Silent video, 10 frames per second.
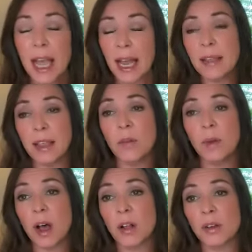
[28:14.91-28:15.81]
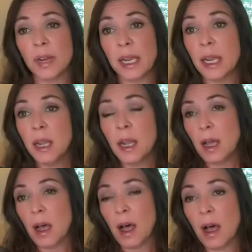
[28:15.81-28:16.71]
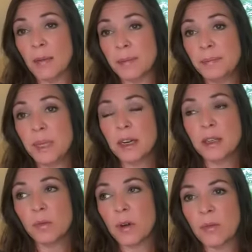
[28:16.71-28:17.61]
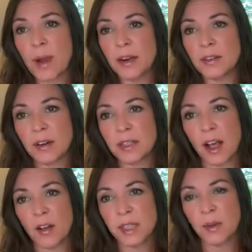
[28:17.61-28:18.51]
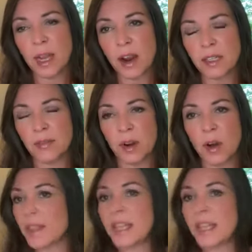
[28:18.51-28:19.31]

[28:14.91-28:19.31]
And I think we all agree, because we're all writers ourselves, that we are difficult.